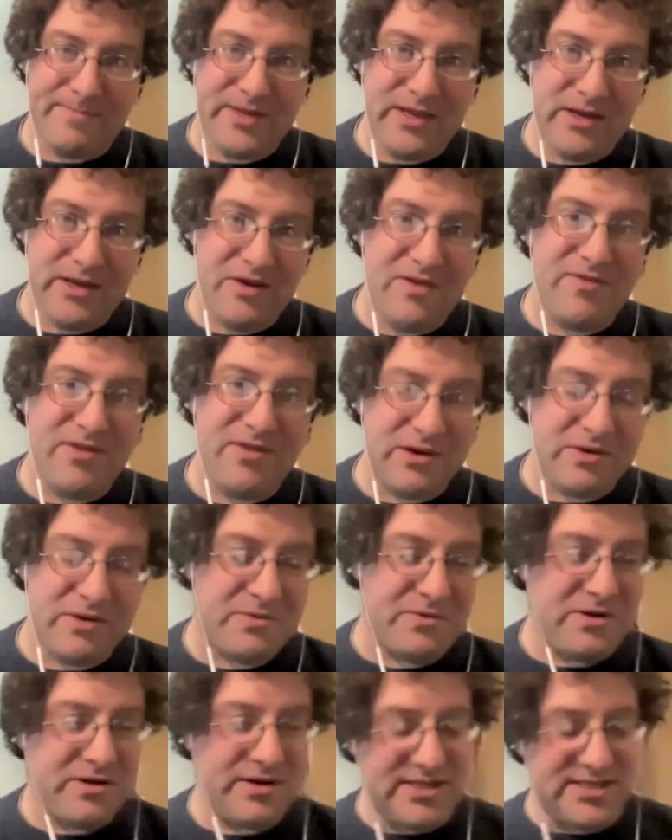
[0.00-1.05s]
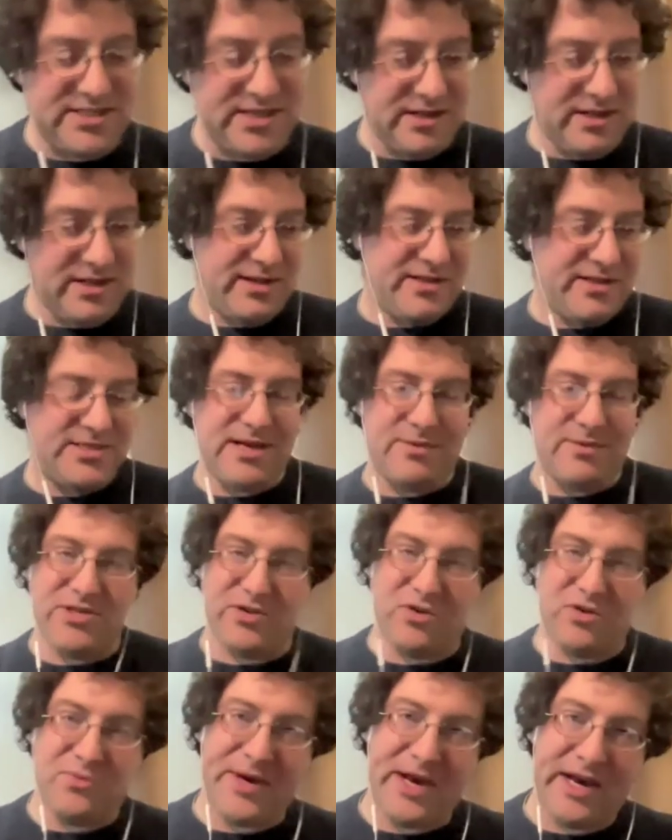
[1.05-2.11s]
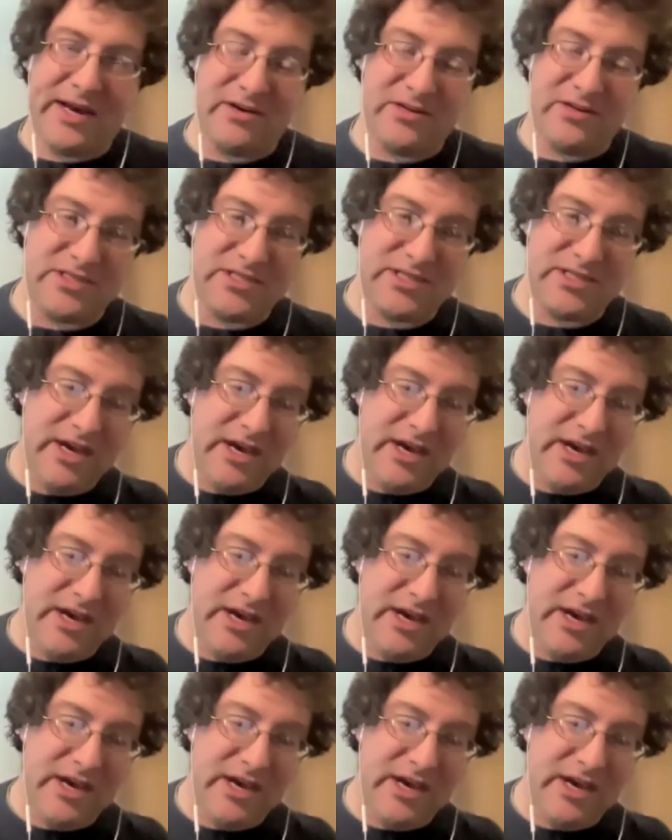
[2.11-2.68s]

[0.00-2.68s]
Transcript: even though you're going to see a lot of the same general patterns